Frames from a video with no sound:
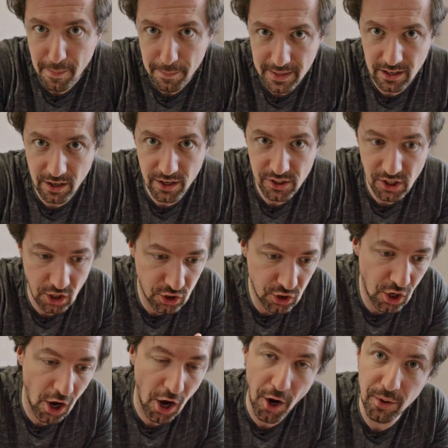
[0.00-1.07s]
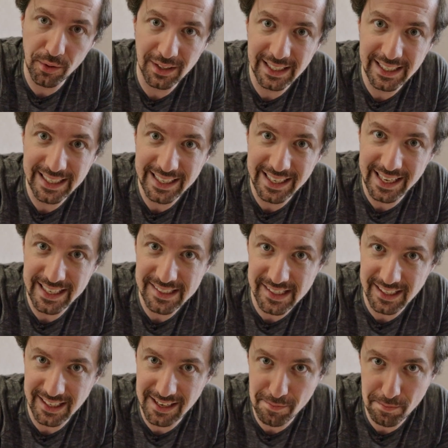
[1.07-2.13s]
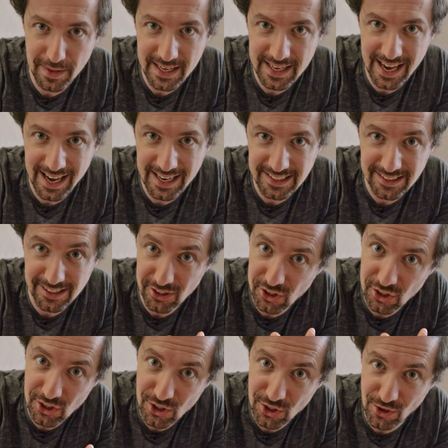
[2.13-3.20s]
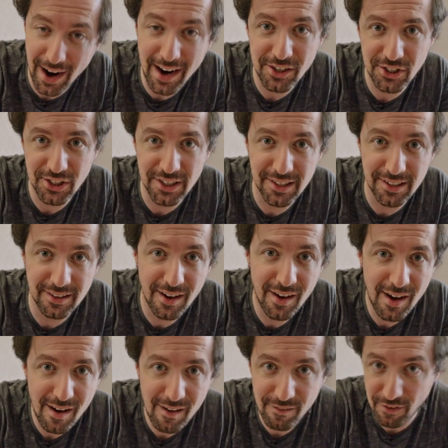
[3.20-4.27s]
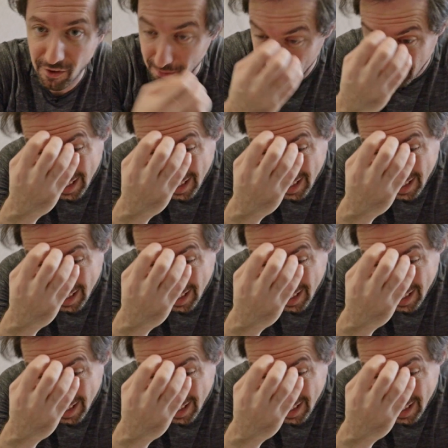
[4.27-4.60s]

because not only is it going to be a distraction from